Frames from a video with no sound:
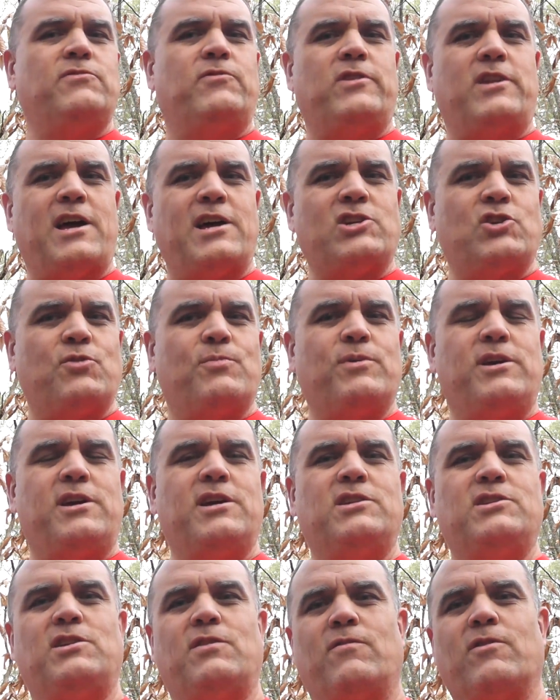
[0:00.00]
If it actually
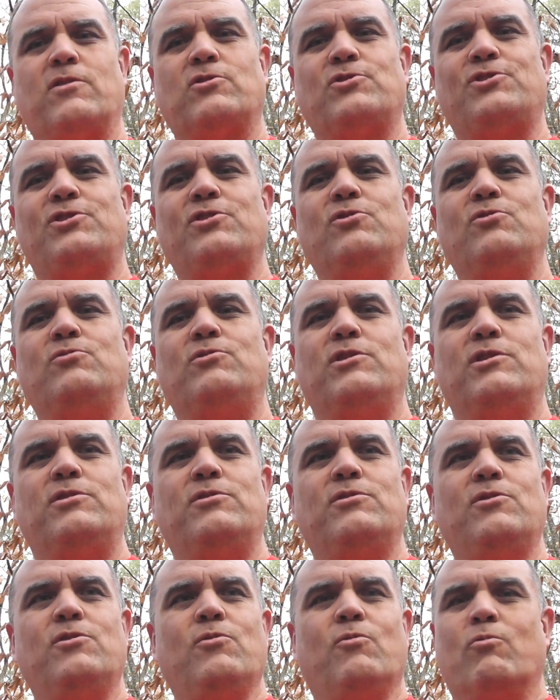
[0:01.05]
begins in verse 2, then
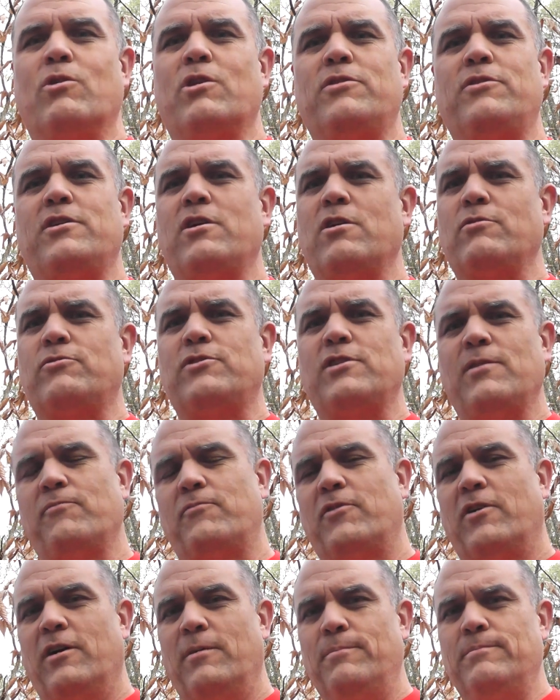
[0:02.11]
where did the earth come
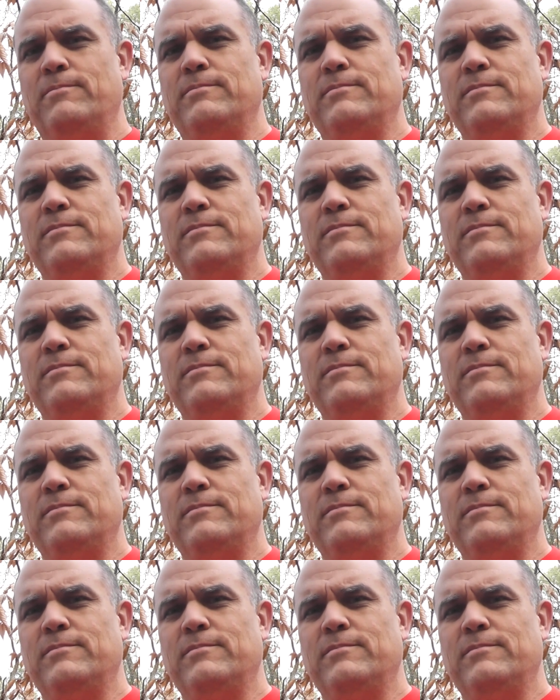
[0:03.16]
from?